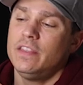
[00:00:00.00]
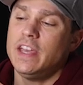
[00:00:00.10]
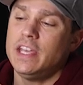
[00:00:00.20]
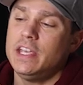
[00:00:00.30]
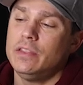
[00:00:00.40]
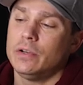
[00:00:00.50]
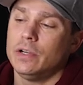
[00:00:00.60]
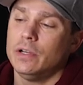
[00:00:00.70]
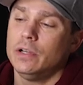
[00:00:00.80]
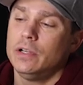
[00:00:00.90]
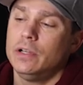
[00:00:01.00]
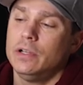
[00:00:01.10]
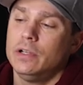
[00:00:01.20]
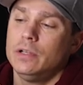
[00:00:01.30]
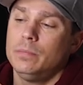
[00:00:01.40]
they either
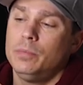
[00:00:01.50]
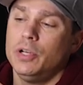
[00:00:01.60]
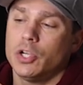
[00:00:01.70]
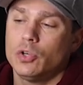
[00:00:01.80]
put a